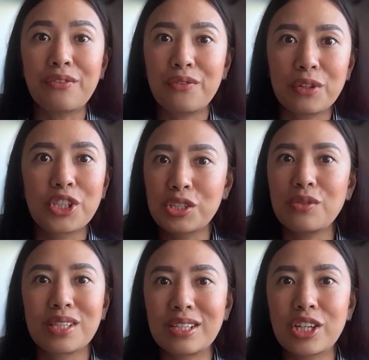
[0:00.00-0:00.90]
you're just
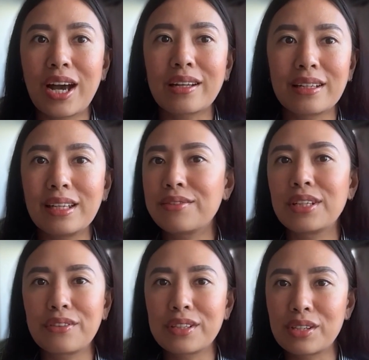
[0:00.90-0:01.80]
using chat, and even
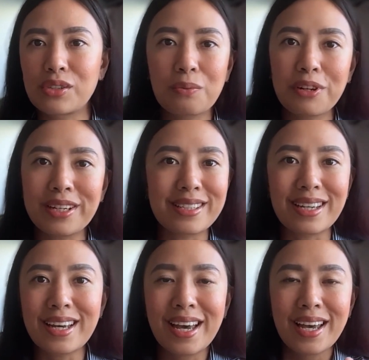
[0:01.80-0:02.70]
if this is super
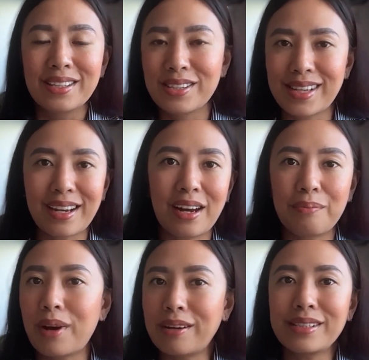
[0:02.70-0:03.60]
easy to set up.
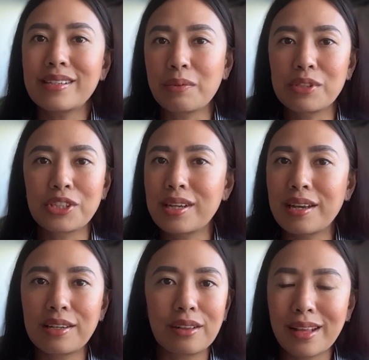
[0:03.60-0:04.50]
Honestly, it will just take
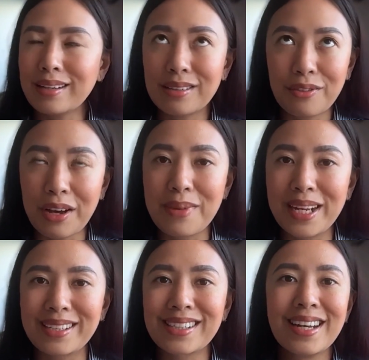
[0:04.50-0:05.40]
you less than 5
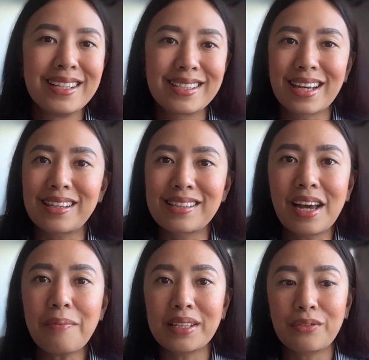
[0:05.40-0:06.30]
minutes to set this up.
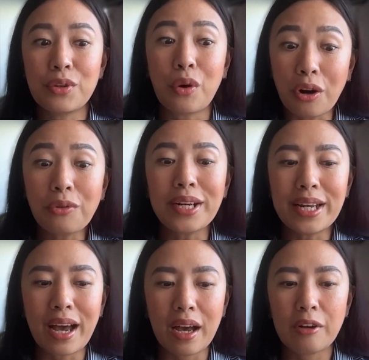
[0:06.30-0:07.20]
And if you already
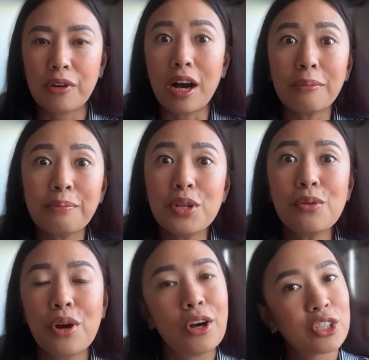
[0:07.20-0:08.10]
have up to
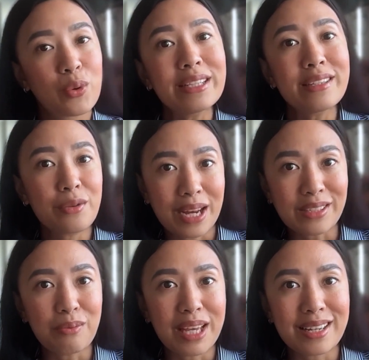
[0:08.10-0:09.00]
20
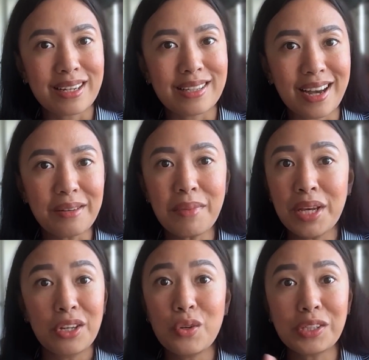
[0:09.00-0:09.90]
resumes at a time,
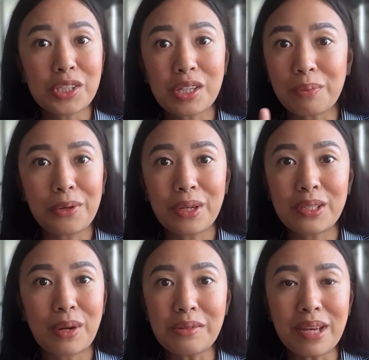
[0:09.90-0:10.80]
you can just upload those
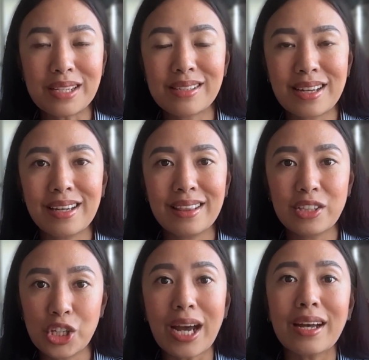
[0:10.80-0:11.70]
resumes in the
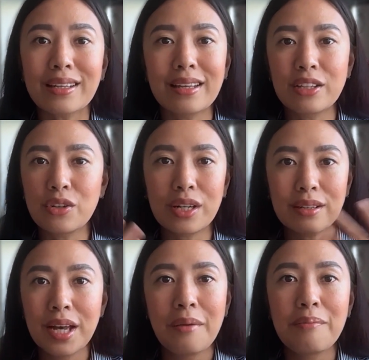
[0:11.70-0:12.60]
chat and then you can
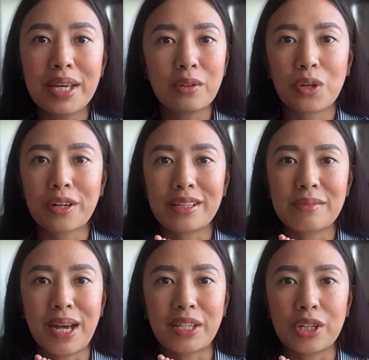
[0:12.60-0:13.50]
make it It's
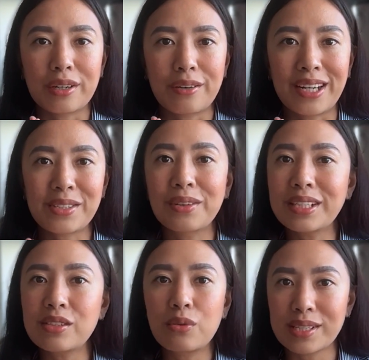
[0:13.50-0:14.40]
magic. All right, so let's
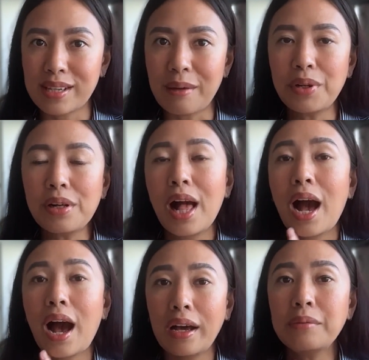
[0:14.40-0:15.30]
do a sample.
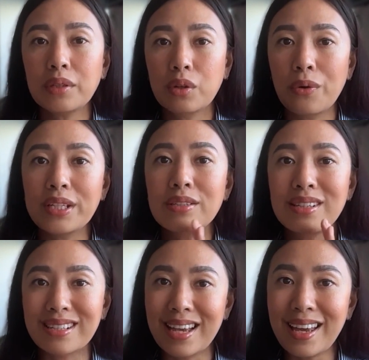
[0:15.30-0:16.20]
I'm going to
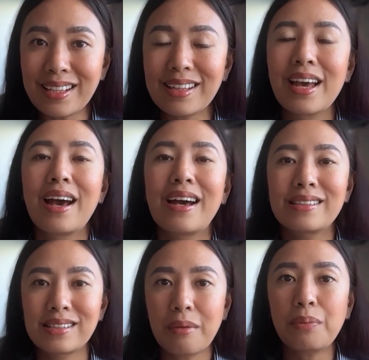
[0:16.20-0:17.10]
dictate a
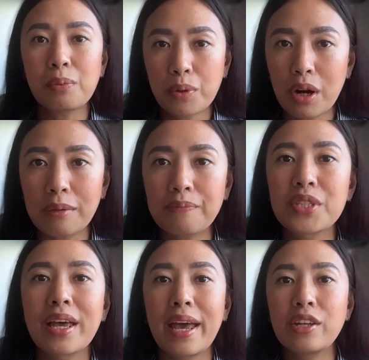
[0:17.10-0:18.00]
sample prompt
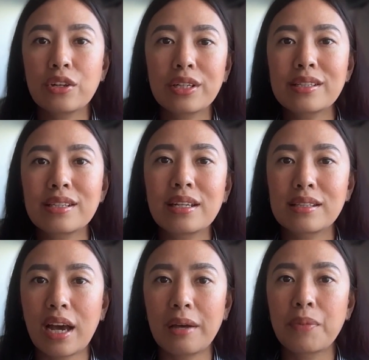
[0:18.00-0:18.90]
and you're going to see it
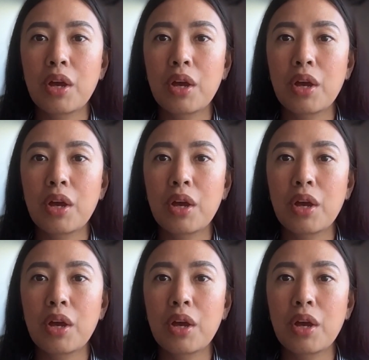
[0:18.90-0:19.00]
typed